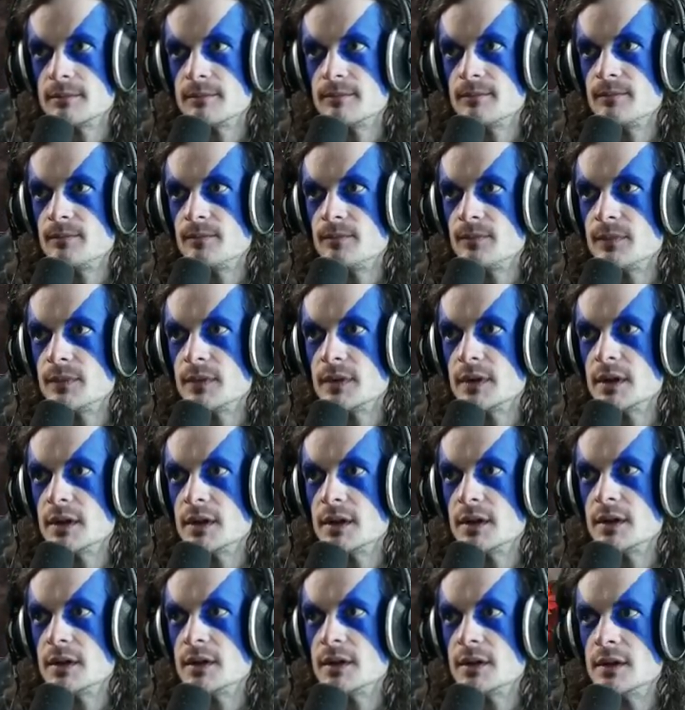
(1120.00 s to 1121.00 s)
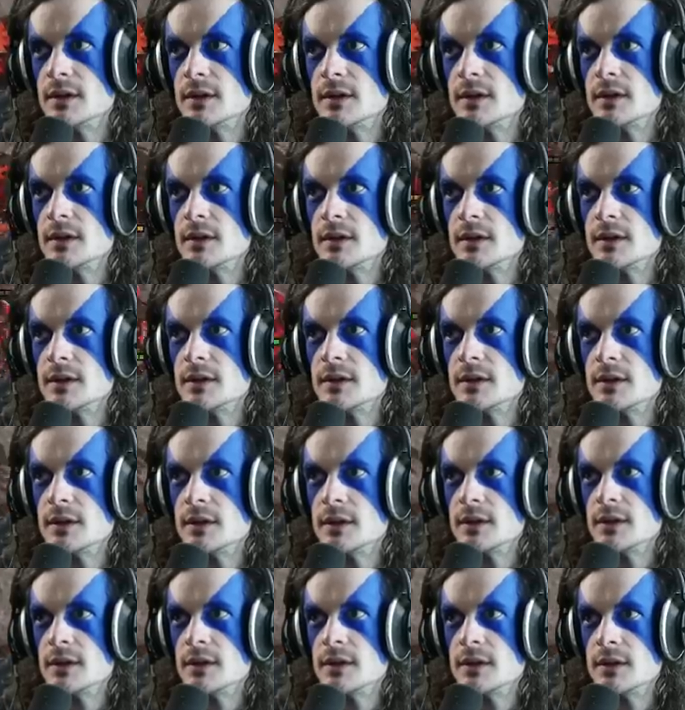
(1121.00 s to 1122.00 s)

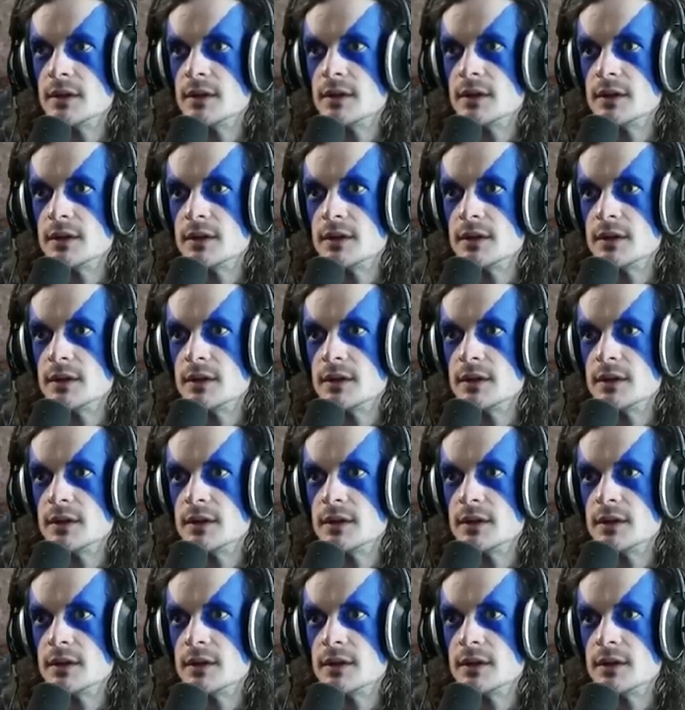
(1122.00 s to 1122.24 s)
Nothing is said.